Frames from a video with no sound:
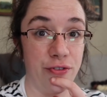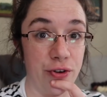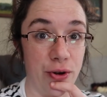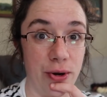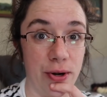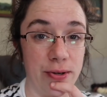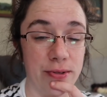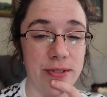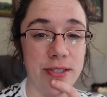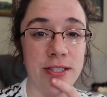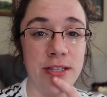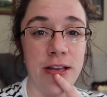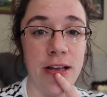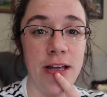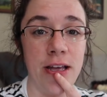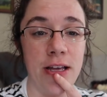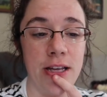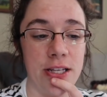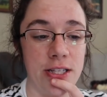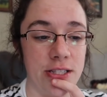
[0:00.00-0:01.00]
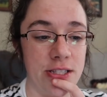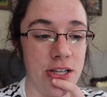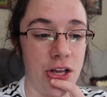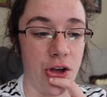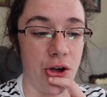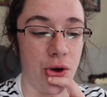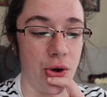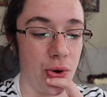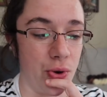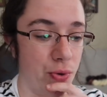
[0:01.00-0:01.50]
photos.
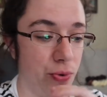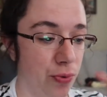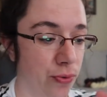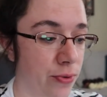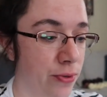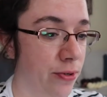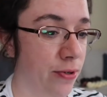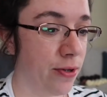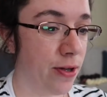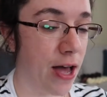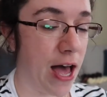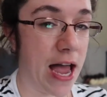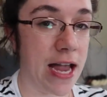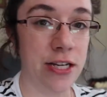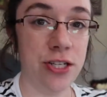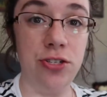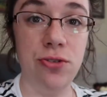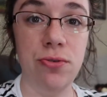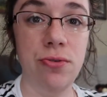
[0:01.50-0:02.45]
So I